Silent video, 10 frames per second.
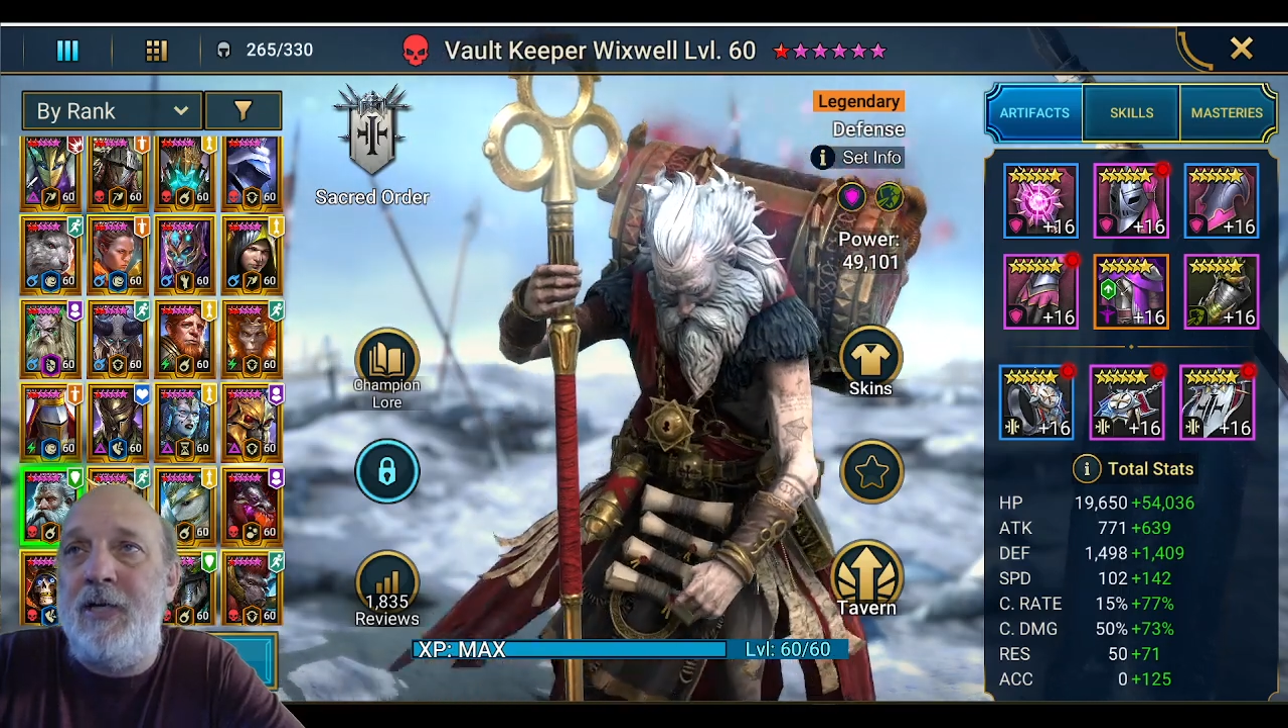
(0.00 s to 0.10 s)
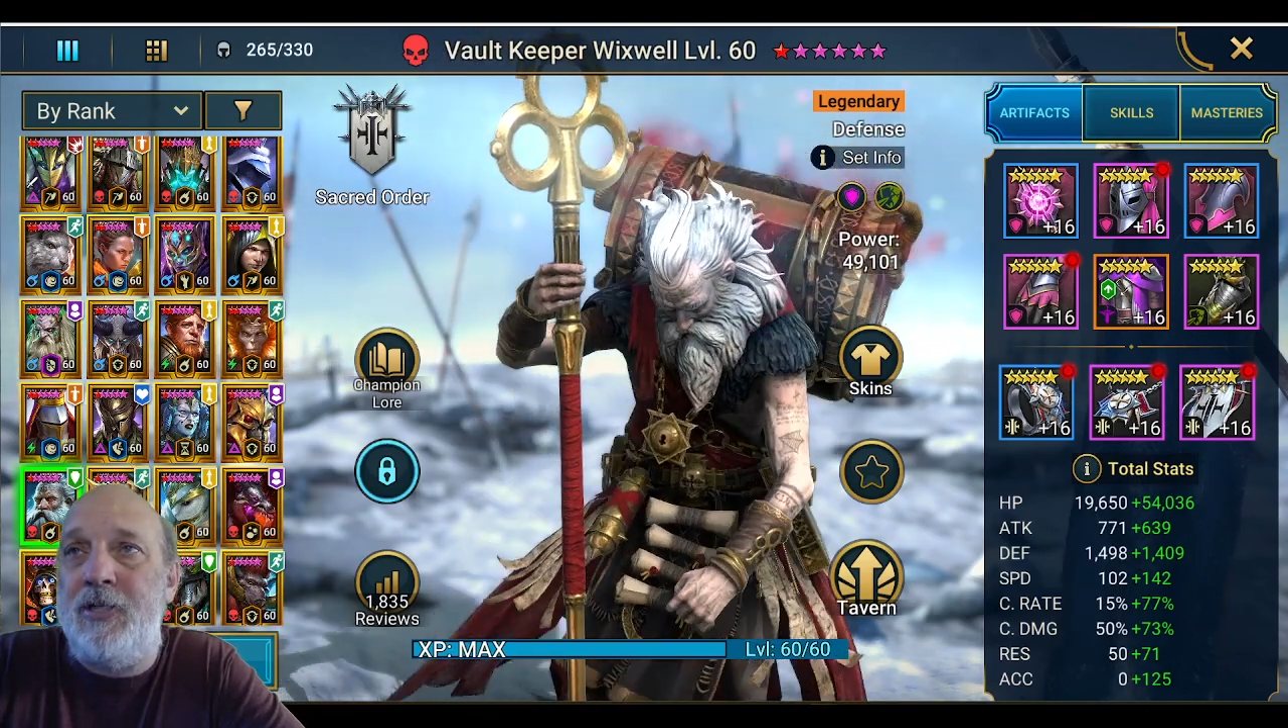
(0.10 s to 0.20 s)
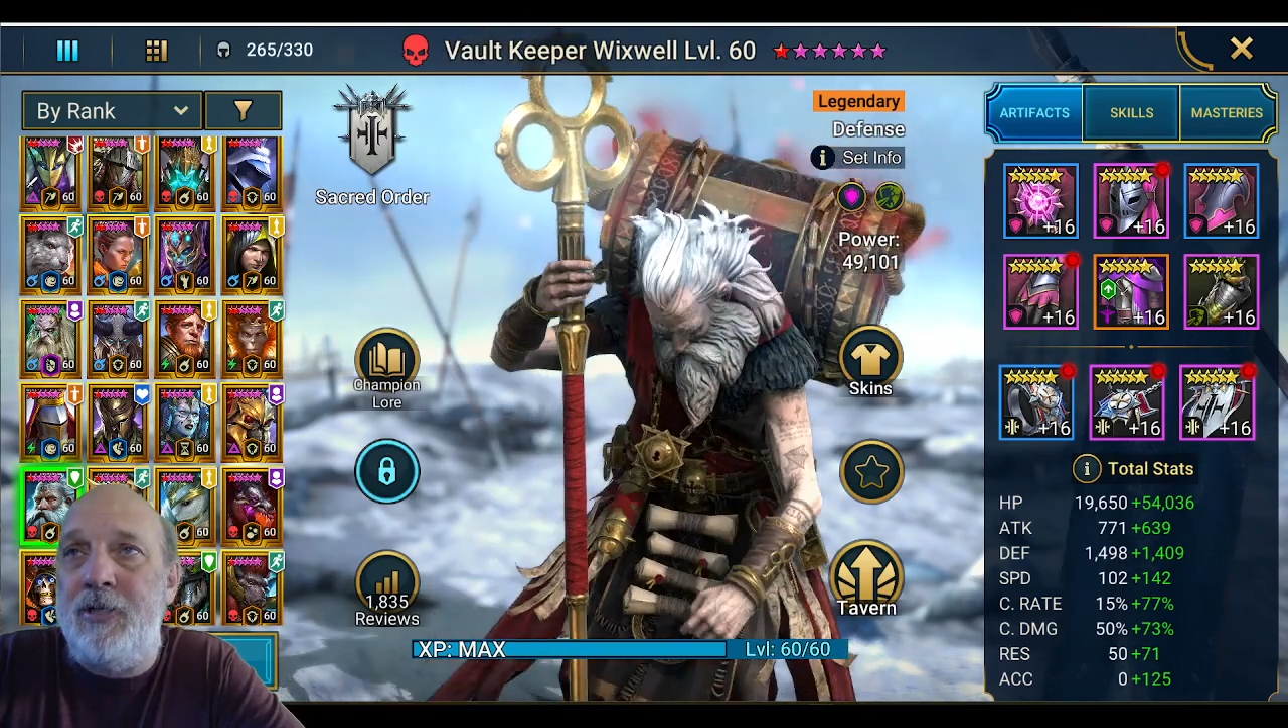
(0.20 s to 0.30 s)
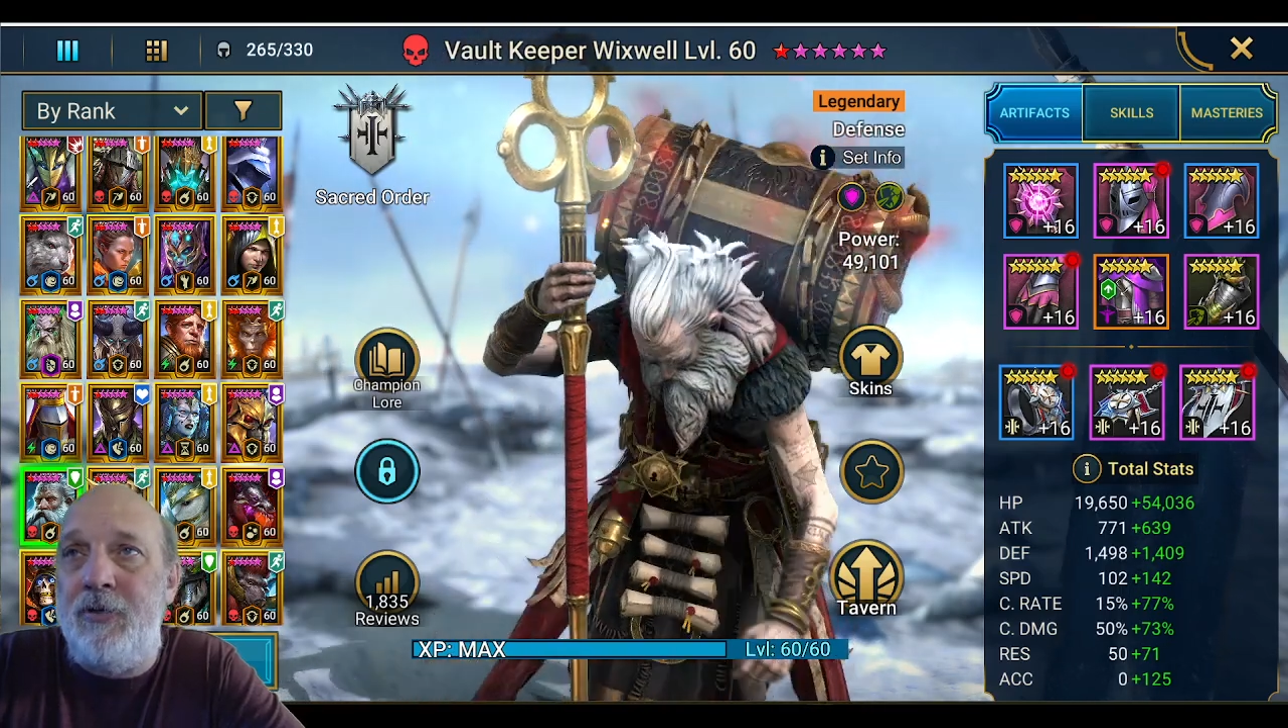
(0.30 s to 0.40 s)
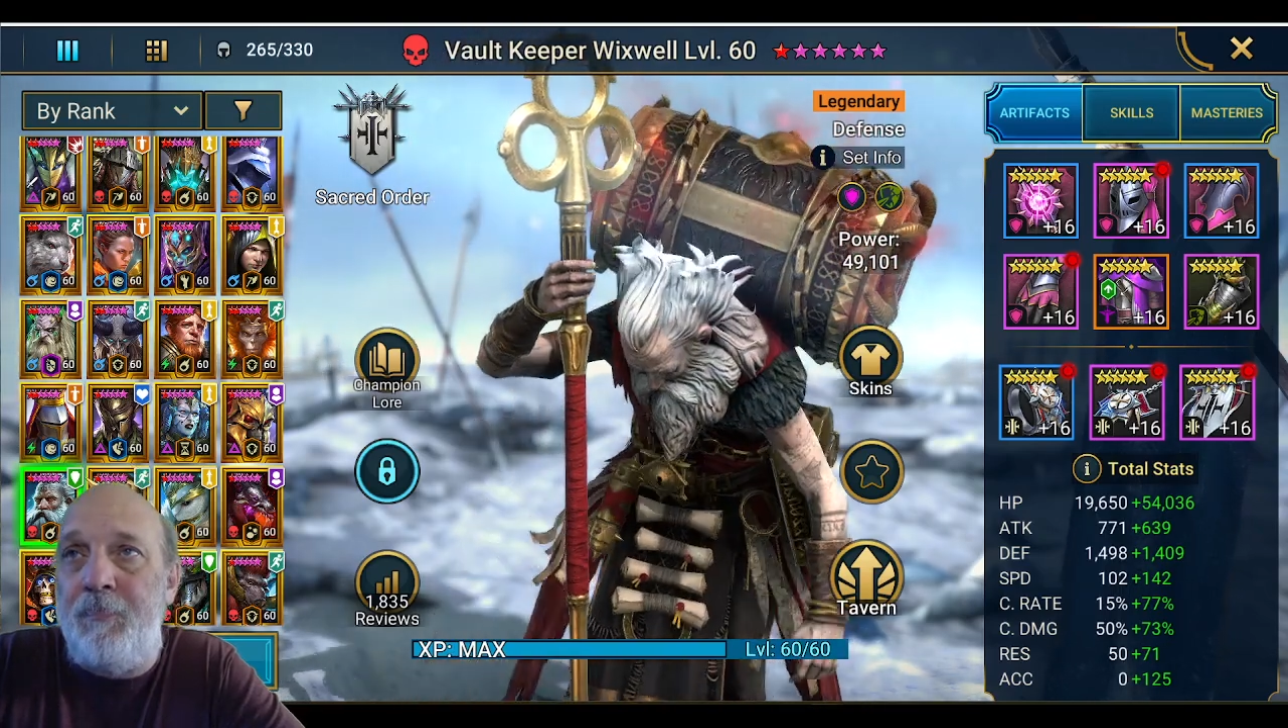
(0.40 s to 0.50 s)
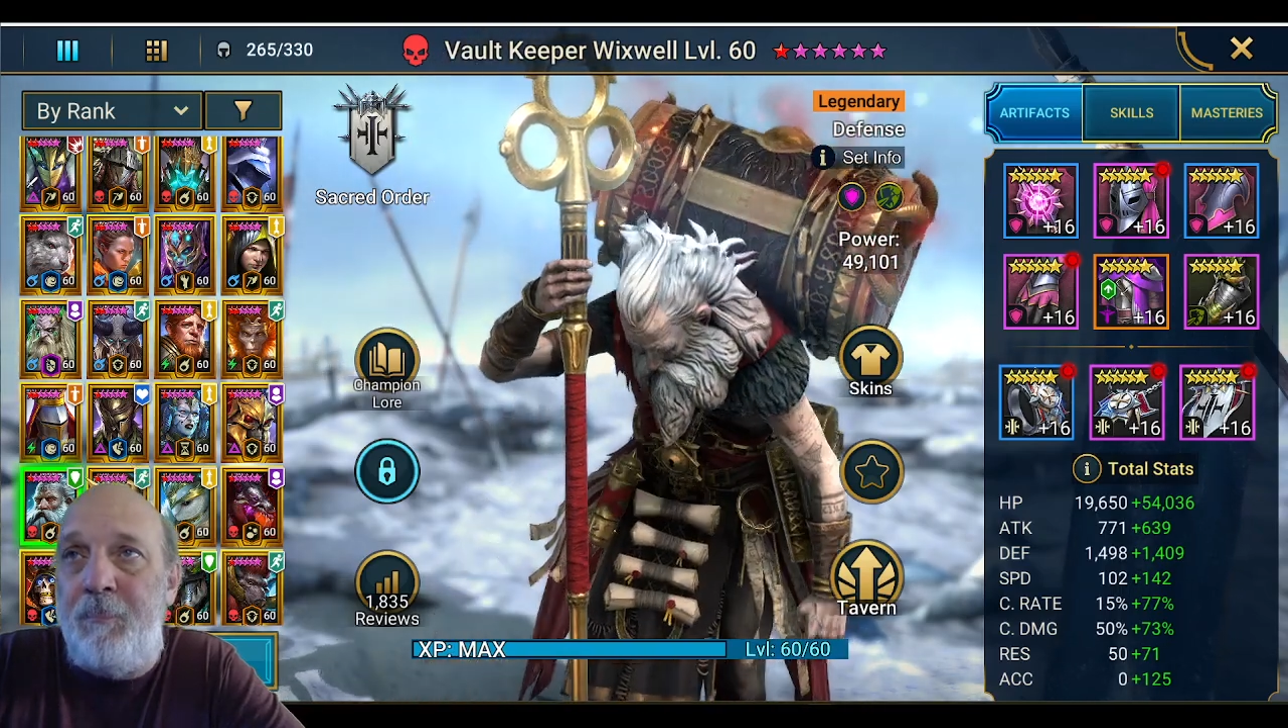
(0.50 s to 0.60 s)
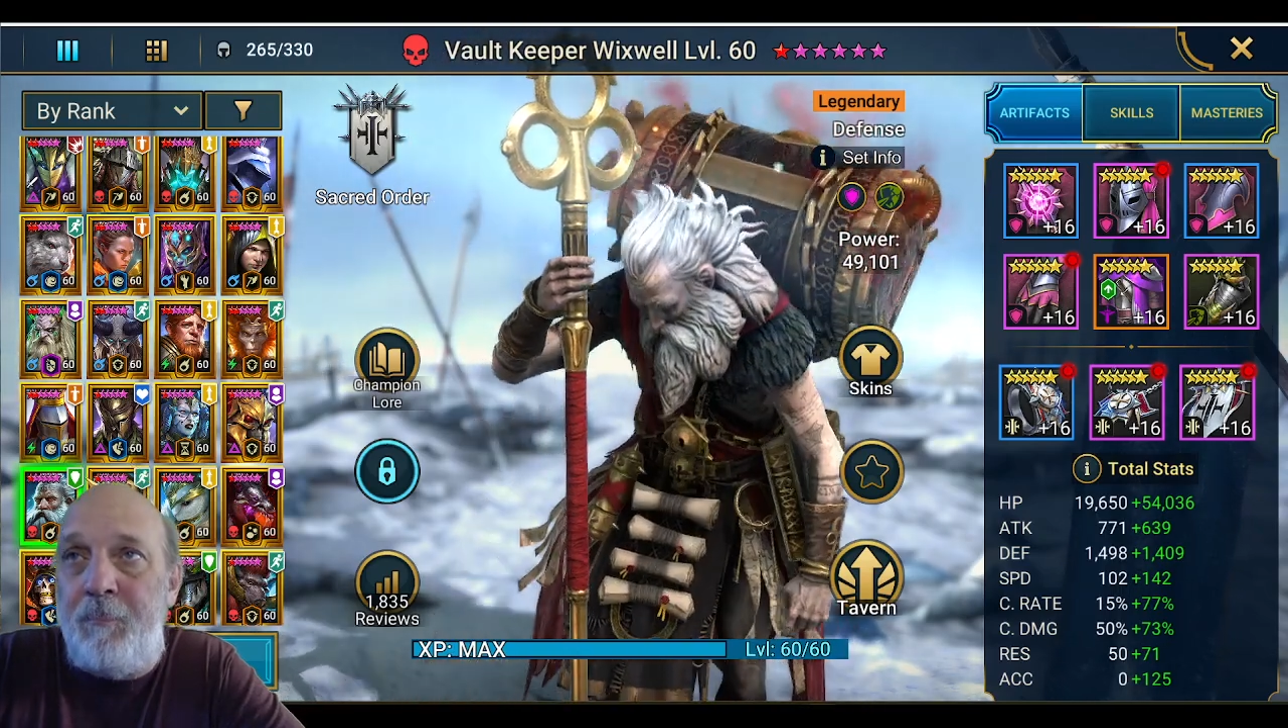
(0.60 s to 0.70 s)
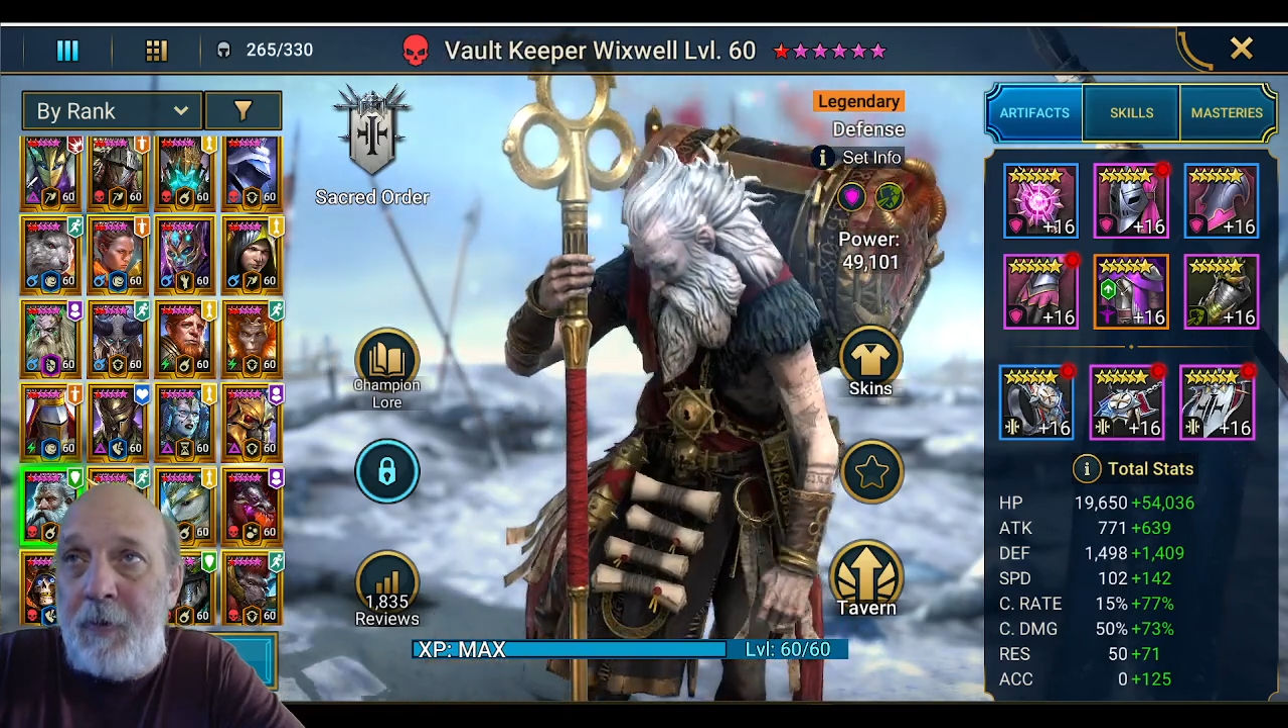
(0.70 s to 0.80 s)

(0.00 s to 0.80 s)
shield